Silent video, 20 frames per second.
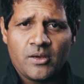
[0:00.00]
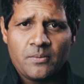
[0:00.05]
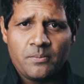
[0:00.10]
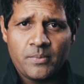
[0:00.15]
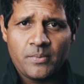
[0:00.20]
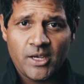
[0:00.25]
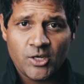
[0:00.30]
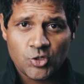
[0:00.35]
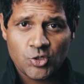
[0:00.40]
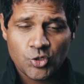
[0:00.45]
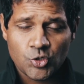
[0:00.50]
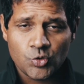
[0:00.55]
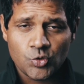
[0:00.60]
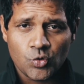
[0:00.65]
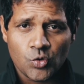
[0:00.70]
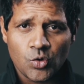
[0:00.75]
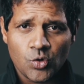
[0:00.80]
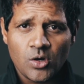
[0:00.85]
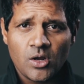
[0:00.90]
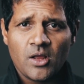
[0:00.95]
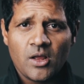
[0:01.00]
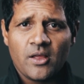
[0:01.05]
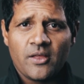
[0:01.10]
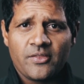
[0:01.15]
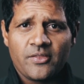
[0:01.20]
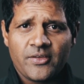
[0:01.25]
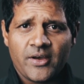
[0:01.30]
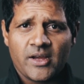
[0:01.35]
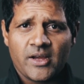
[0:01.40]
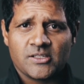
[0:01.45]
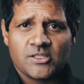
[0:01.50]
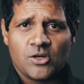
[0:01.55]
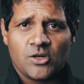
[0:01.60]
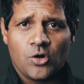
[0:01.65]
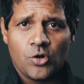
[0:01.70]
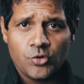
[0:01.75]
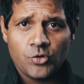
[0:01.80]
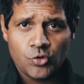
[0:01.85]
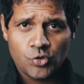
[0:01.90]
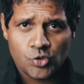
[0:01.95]
Make sure that
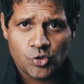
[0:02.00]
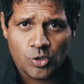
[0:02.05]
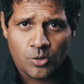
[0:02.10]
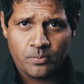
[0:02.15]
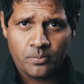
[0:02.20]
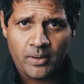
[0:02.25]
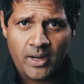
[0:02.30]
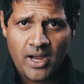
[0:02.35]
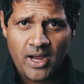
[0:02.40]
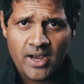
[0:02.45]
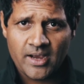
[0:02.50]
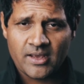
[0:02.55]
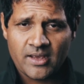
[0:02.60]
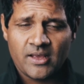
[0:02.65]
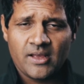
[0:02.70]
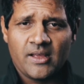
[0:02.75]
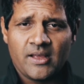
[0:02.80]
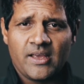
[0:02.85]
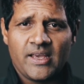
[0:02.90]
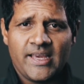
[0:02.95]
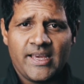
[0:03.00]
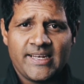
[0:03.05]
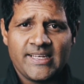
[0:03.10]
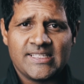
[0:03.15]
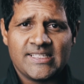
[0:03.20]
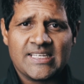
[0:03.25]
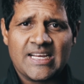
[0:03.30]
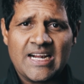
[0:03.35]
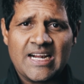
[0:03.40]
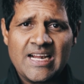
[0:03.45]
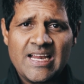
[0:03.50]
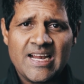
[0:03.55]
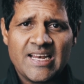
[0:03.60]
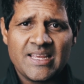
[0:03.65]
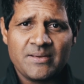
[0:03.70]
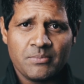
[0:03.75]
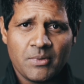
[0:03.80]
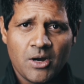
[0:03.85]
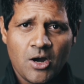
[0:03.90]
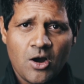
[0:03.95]
on your drop bag, it is
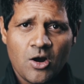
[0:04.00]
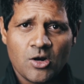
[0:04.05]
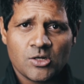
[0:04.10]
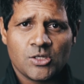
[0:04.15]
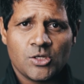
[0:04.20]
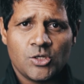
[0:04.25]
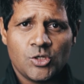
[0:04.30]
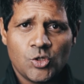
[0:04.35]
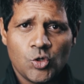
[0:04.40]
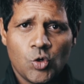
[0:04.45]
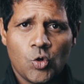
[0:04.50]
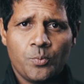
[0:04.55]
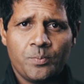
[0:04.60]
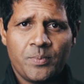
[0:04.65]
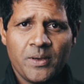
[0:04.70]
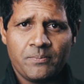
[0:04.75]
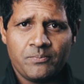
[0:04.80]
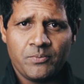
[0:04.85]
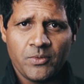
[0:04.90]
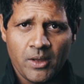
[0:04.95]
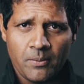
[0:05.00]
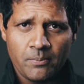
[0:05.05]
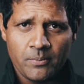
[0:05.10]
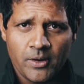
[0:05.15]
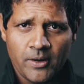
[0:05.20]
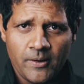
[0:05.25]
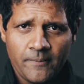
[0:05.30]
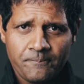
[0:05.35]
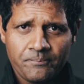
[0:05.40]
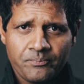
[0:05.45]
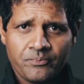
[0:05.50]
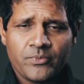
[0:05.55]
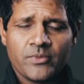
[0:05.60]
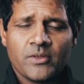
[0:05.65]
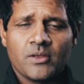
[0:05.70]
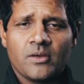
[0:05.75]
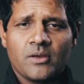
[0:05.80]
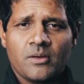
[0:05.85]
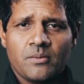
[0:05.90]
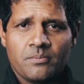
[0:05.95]
clearly marked your bib number.
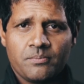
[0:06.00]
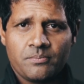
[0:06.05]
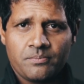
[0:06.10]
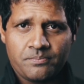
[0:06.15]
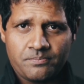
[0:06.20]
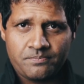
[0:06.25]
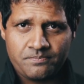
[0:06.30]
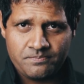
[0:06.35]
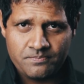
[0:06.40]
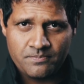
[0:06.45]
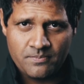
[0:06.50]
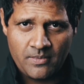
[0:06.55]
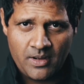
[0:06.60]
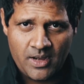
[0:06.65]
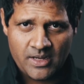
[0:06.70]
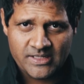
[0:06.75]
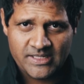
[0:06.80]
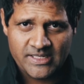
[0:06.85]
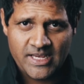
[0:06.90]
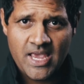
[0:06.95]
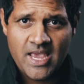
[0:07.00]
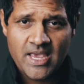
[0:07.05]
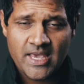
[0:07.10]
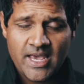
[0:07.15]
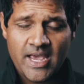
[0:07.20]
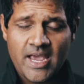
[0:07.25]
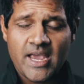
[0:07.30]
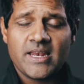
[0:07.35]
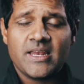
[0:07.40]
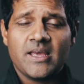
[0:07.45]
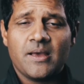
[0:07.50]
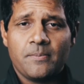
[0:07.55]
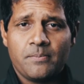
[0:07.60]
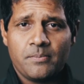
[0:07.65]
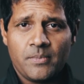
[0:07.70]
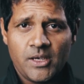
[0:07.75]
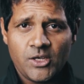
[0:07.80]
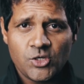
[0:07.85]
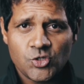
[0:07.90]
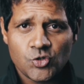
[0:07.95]
I say again,
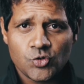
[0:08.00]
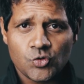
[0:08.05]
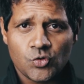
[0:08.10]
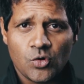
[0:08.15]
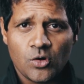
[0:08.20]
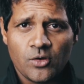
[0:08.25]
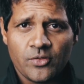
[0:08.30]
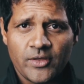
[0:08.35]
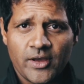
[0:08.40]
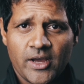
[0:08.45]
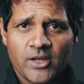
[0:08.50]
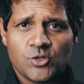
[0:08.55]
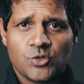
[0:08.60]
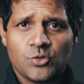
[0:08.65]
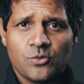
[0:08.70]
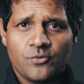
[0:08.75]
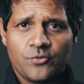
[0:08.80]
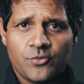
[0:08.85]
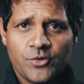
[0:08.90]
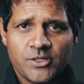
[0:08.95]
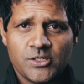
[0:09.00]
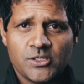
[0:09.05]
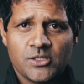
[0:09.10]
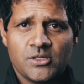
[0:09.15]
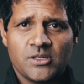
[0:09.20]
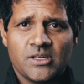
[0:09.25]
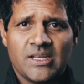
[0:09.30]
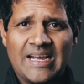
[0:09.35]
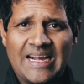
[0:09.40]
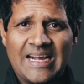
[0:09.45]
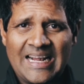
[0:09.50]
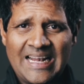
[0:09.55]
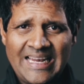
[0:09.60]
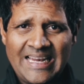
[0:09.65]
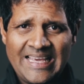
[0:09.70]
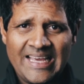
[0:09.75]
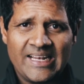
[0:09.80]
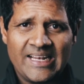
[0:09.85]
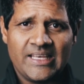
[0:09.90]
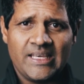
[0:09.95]
make sure that you've written
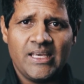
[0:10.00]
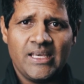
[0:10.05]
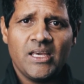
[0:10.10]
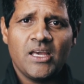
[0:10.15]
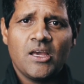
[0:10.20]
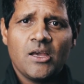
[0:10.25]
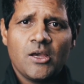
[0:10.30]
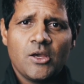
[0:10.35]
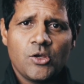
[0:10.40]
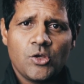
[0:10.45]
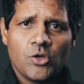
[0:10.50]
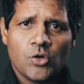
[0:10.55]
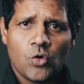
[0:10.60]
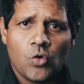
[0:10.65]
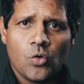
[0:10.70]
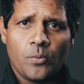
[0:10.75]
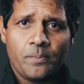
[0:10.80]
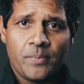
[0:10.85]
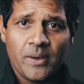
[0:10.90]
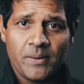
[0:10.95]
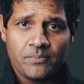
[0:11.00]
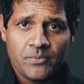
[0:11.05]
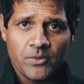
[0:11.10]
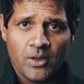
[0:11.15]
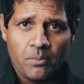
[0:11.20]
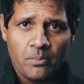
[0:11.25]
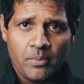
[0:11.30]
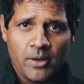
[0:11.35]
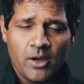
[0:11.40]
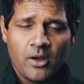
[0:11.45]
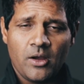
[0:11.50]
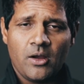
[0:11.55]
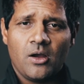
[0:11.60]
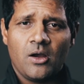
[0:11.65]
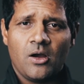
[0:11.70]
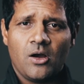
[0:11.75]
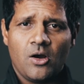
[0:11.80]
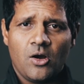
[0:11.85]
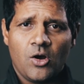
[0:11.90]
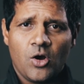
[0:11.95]
clearly your bib number
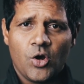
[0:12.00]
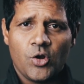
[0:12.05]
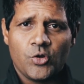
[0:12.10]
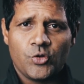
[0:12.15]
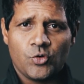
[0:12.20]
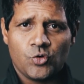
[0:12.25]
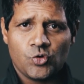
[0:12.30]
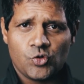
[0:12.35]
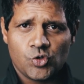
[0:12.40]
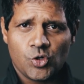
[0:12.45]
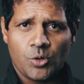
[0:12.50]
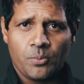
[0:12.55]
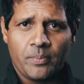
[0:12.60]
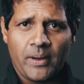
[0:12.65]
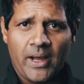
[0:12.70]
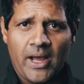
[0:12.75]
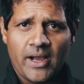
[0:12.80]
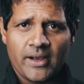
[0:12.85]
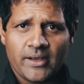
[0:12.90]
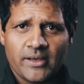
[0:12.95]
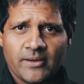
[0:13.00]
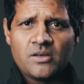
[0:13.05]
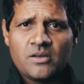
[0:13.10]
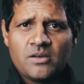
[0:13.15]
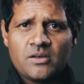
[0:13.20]
on your drop bag.